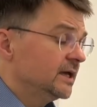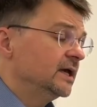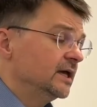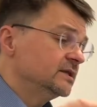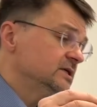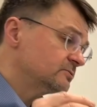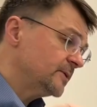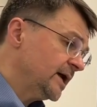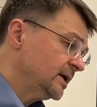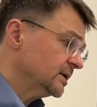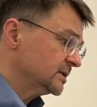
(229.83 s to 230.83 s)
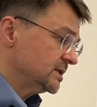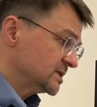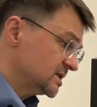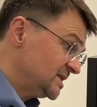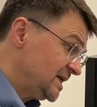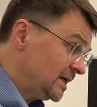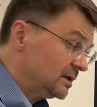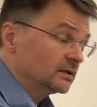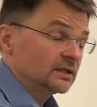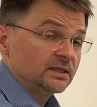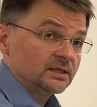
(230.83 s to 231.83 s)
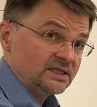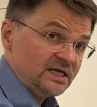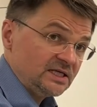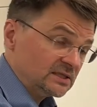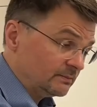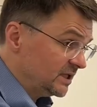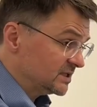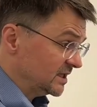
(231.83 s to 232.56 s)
and this record is taken in the database,